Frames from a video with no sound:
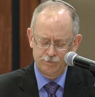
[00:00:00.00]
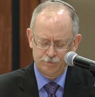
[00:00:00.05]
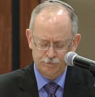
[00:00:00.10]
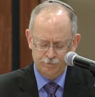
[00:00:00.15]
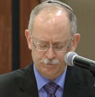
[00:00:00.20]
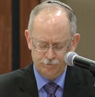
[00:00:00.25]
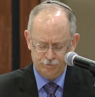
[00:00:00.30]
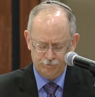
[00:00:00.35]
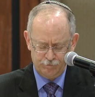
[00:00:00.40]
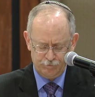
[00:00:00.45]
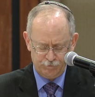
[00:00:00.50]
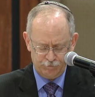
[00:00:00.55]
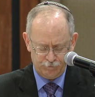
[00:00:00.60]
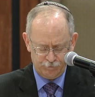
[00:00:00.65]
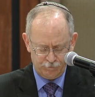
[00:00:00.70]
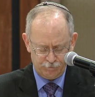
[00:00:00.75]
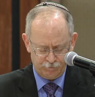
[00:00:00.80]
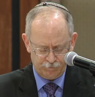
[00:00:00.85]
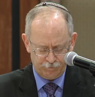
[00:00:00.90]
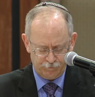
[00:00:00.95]

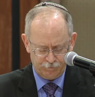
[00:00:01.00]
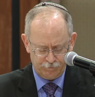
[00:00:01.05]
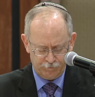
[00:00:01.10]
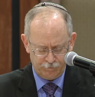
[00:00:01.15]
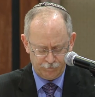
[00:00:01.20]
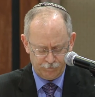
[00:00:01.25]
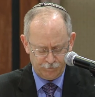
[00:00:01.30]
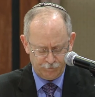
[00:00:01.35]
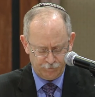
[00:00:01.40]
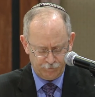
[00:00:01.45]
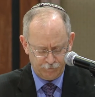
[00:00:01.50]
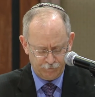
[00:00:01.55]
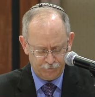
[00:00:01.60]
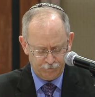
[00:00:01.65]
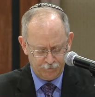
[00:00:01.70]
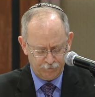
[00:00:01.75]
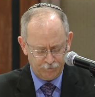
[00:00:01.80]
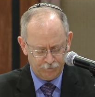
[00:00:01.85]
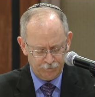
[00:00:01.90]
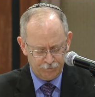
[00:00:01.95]

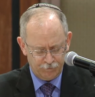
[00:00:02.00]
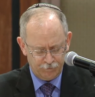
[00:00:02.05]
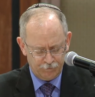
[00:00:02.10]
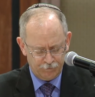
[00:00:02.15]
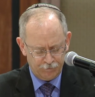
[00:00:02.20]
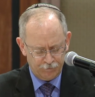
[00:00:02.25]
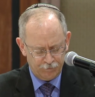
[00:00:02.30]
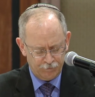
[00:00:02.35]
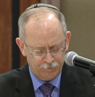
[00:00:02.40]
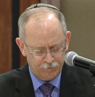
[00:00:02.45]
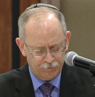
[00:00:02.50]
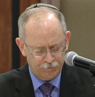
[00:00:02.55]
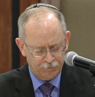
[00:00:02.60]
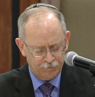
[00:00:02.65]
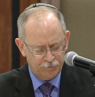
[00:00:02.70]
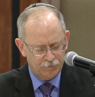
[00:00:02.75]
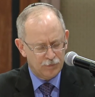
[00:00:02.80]
(no one is talking)